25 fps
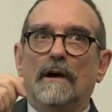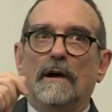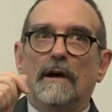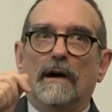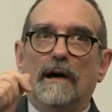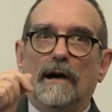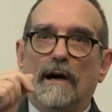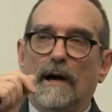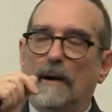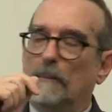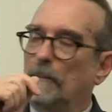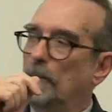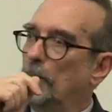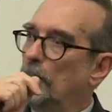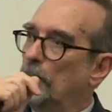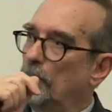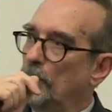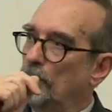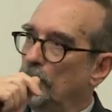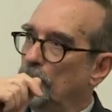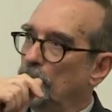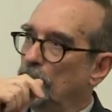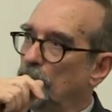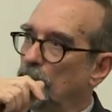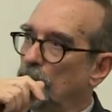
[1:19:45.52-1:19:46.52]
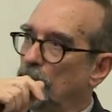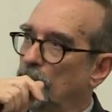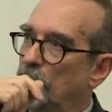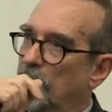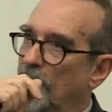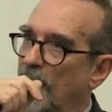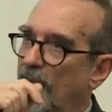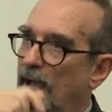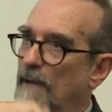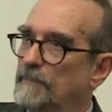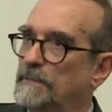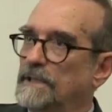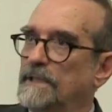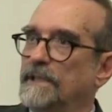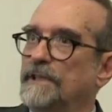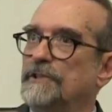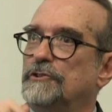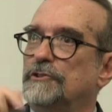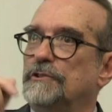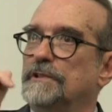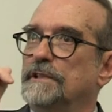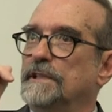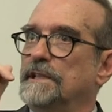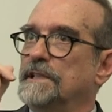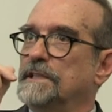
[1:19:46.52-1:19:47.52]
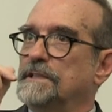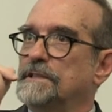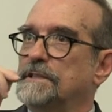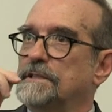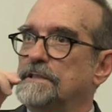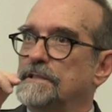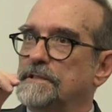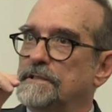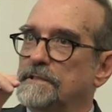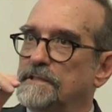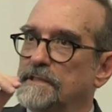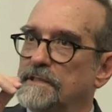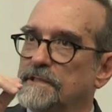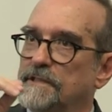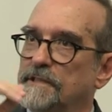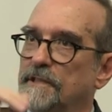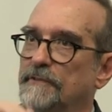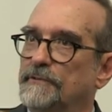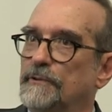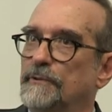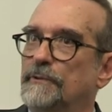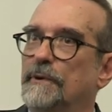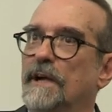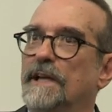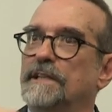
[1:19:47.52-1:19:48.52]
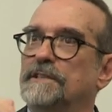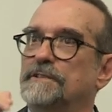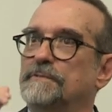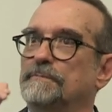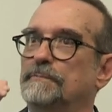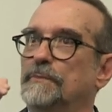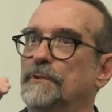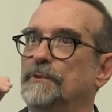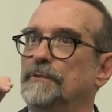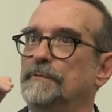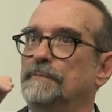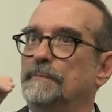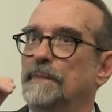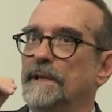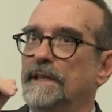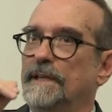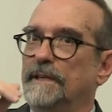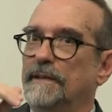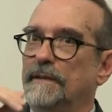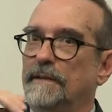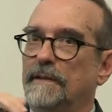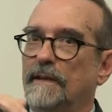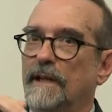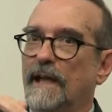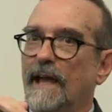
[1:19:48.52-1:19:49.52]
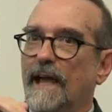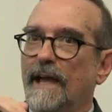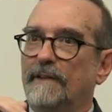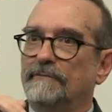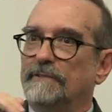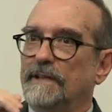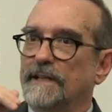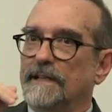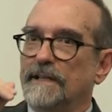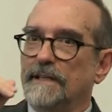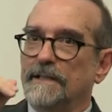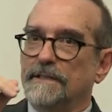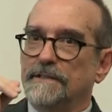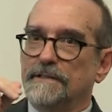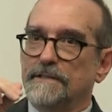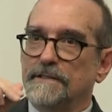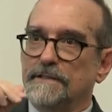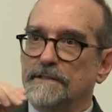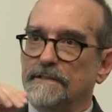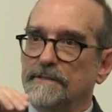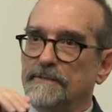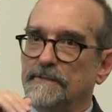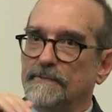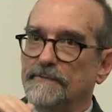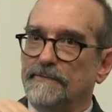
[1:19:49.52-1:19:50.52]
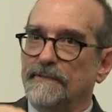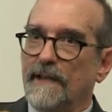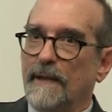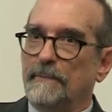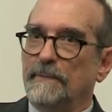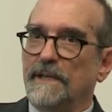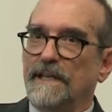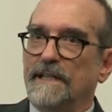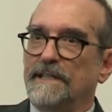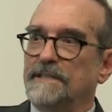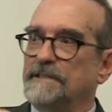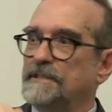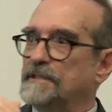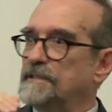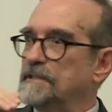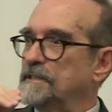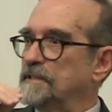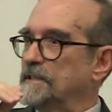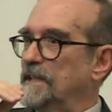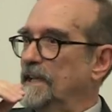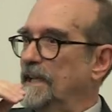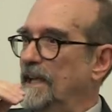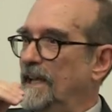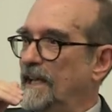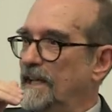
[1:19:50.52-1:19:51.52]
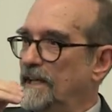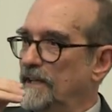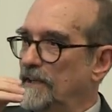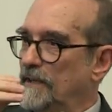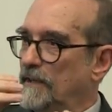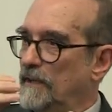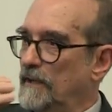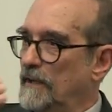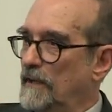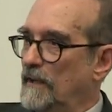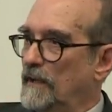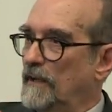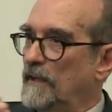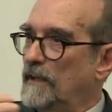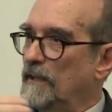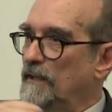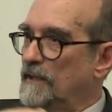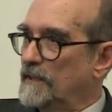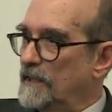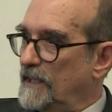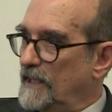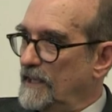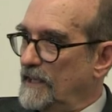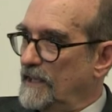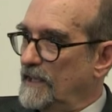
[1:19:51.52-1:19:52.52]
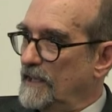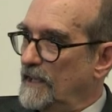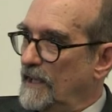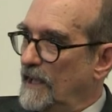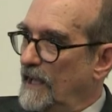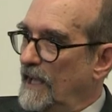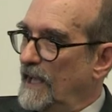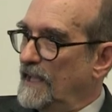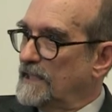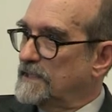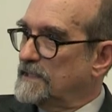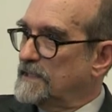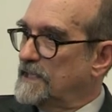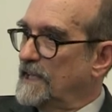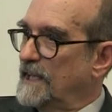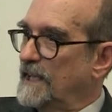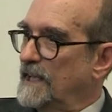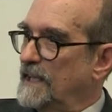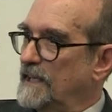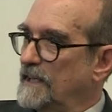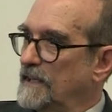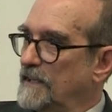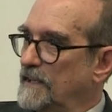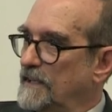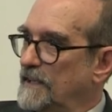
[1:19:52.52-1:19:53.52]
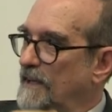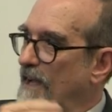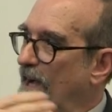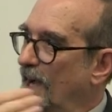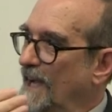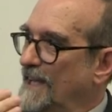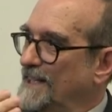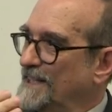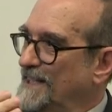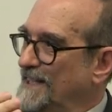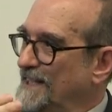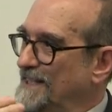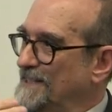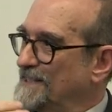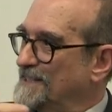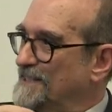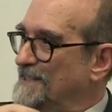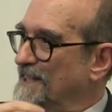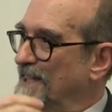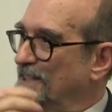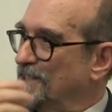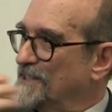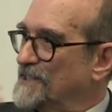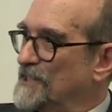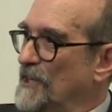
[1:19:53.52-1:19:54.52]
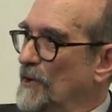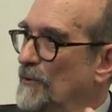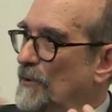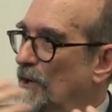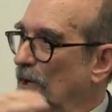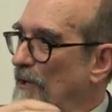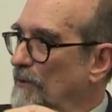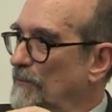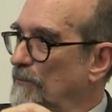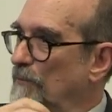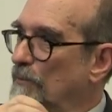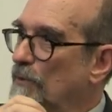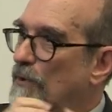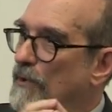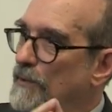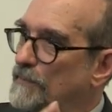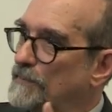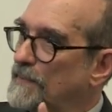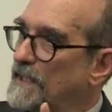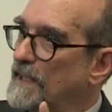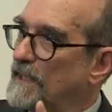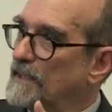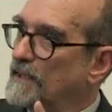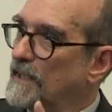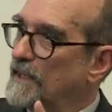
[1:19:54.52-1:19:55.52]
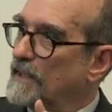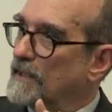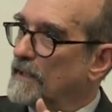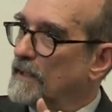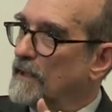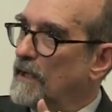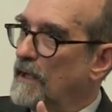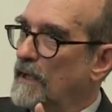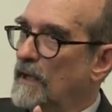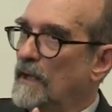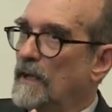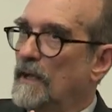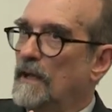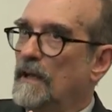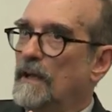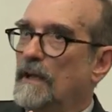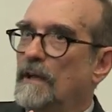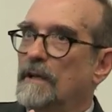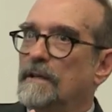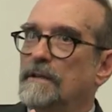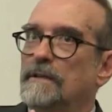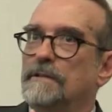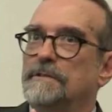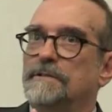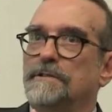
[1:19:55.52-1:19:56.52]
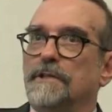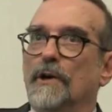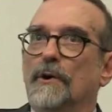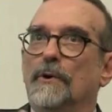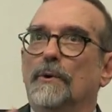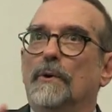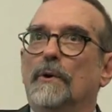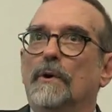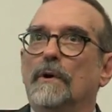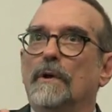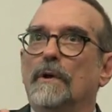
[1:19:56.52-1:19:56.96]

the abolitionists, the civil rights movement, advocates, feminists in the 1890s and so on, were appealing. So